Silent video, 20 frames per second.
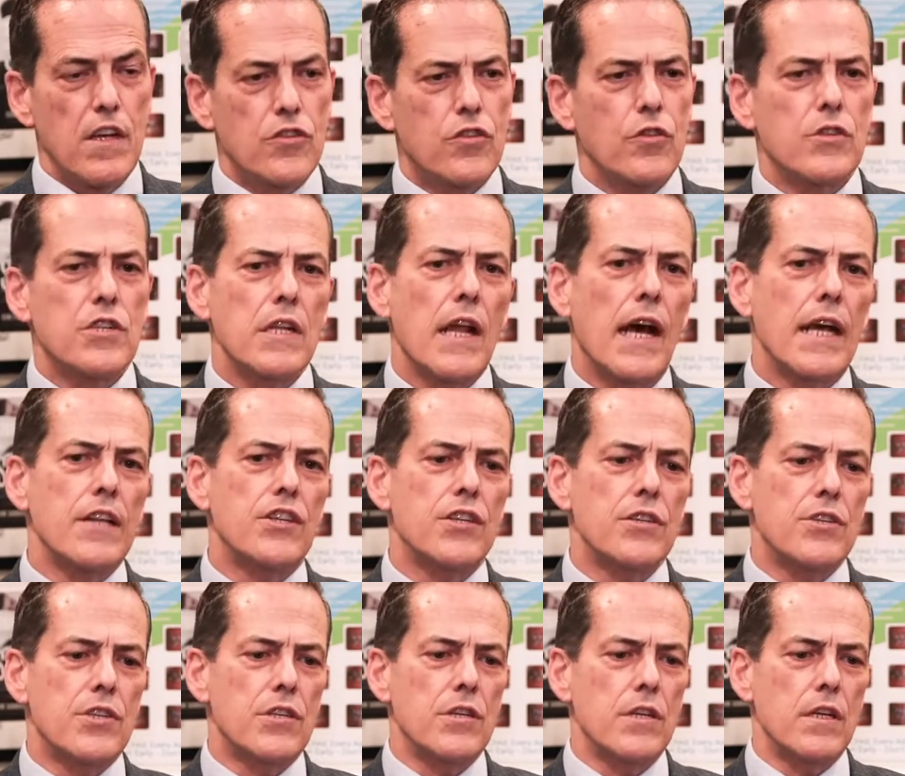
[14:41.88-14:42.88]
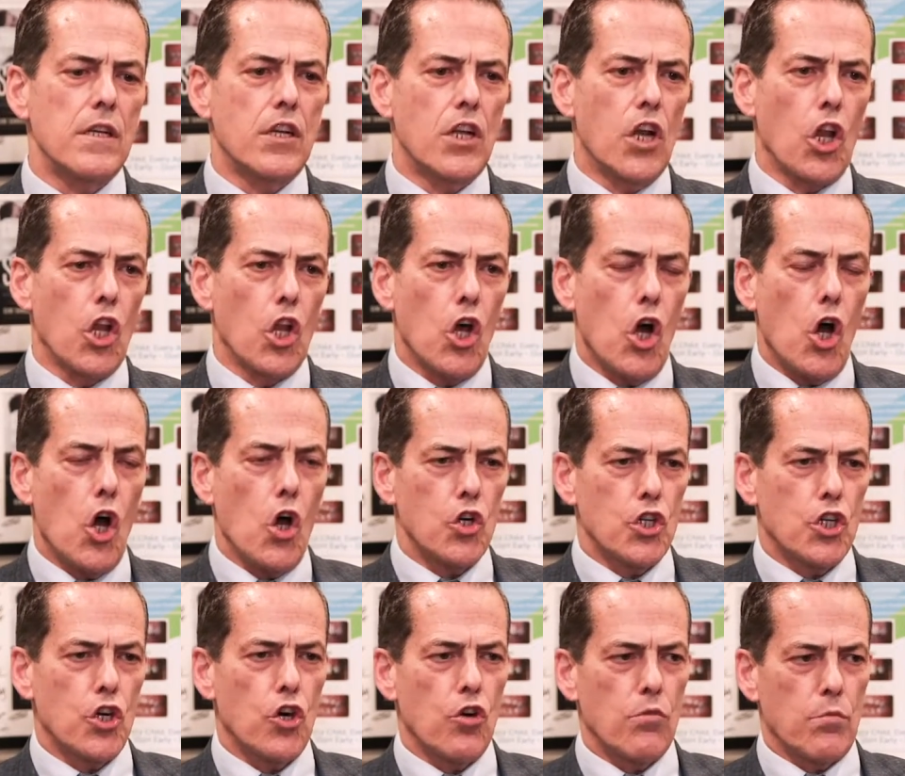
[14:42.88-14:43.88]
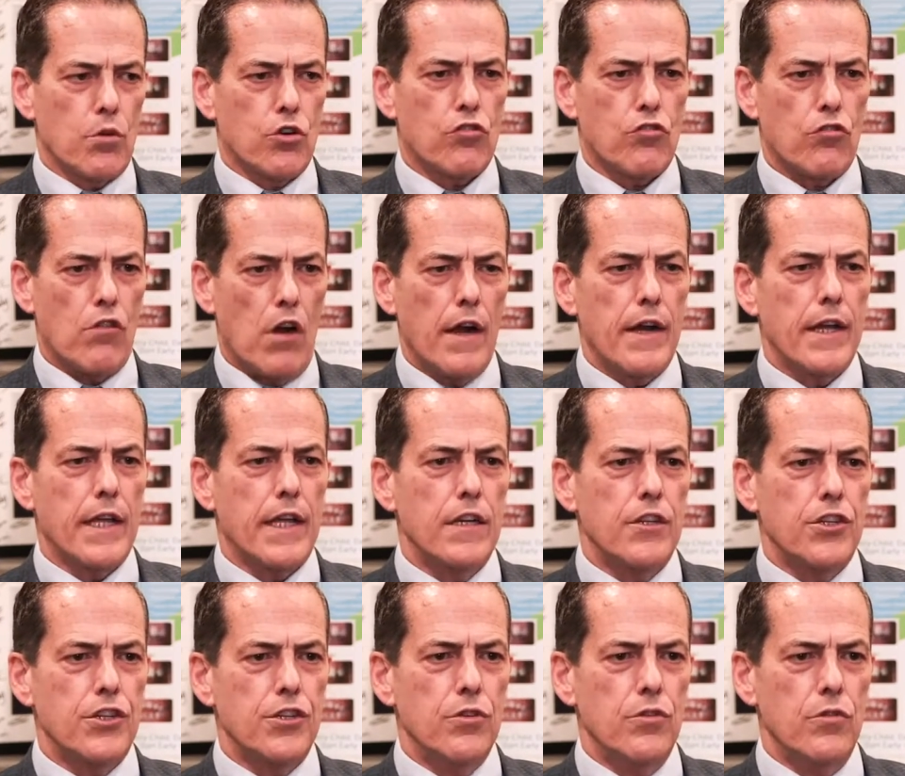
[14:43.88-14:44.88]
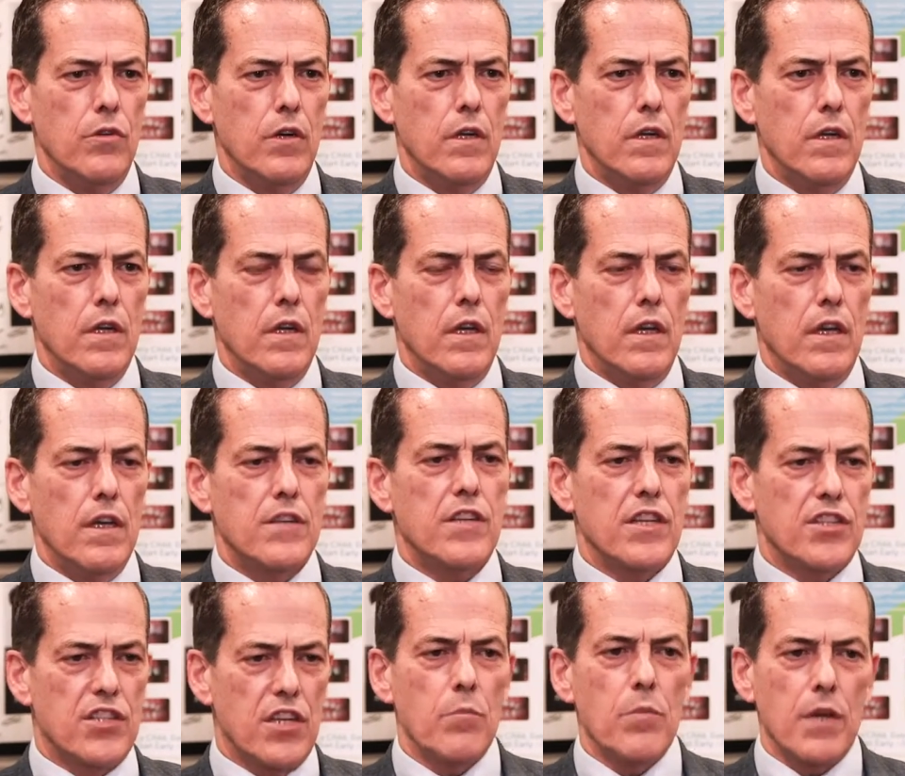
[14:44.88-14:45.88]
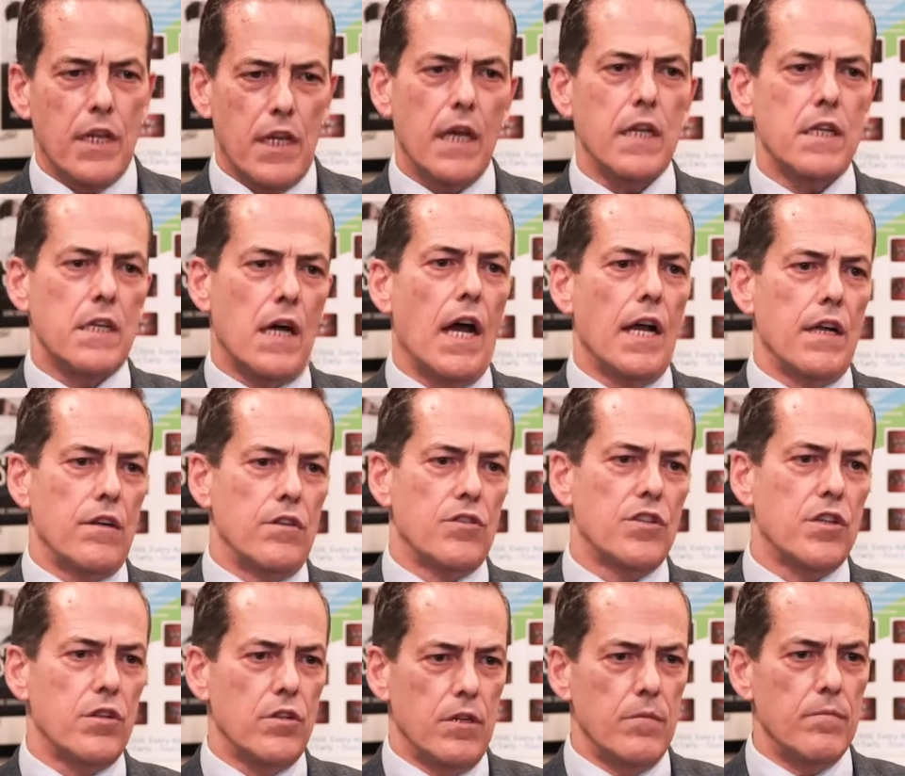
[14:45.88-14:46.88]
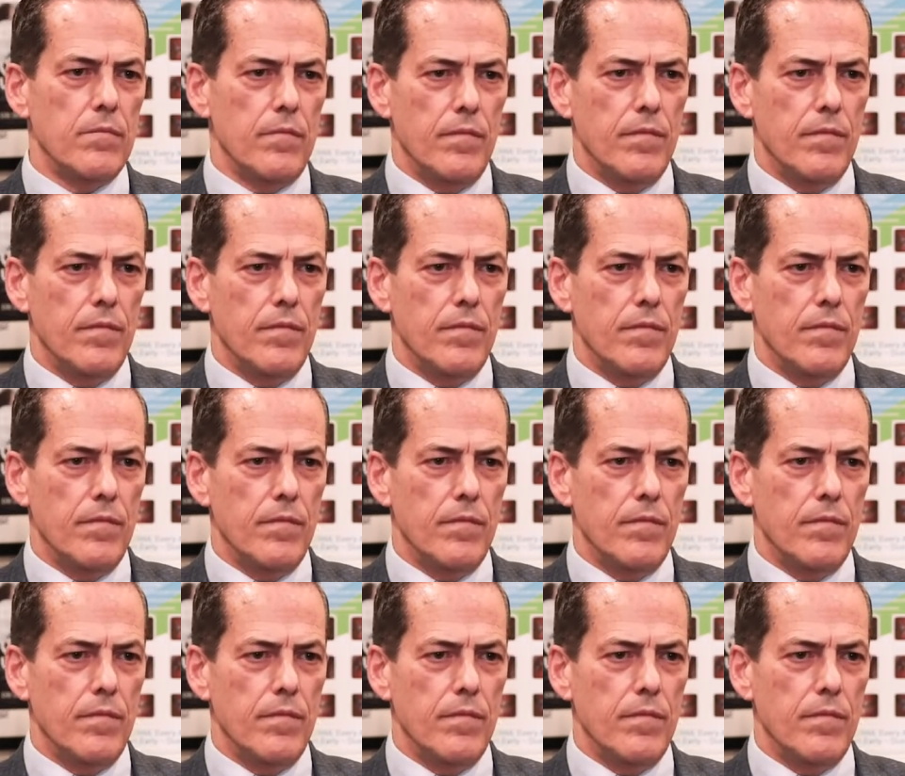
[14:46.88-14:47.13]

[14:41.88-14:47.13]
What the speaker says: So it's not just the long-term chronic issue, is that someone can die in their sleep.